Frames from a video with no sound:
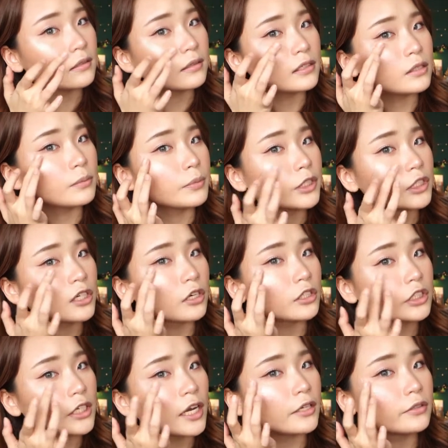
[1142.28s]
Super Shock
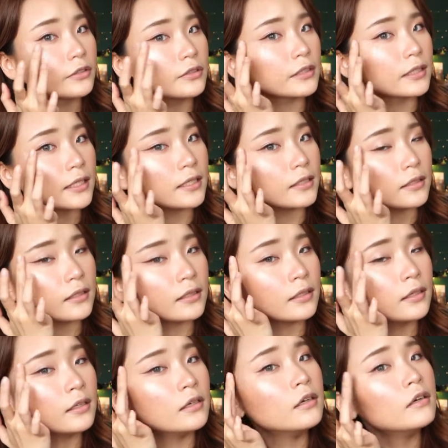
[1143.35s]
shadows and
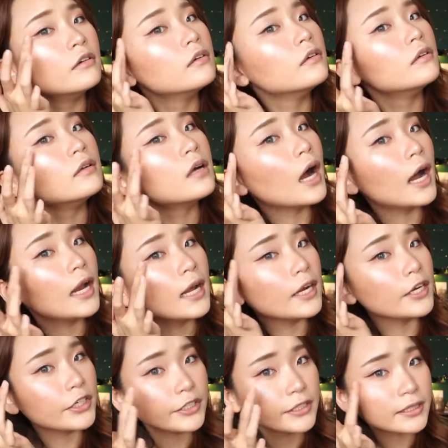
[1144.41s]

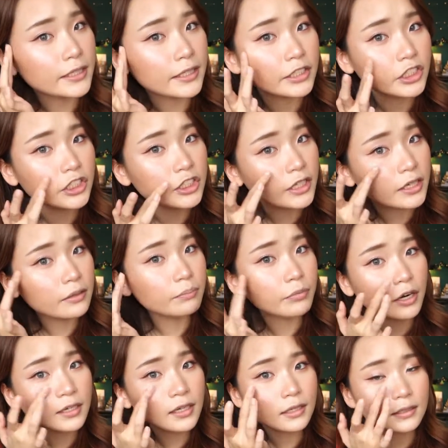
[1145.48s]
highlighters and cheek
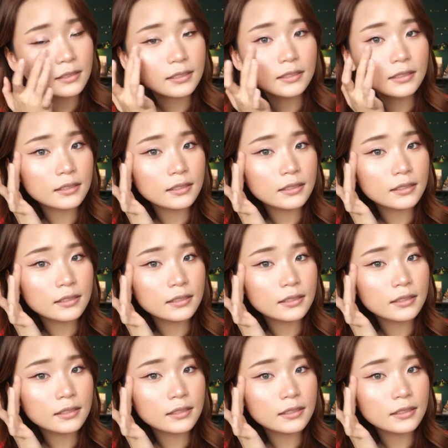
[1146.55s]
products.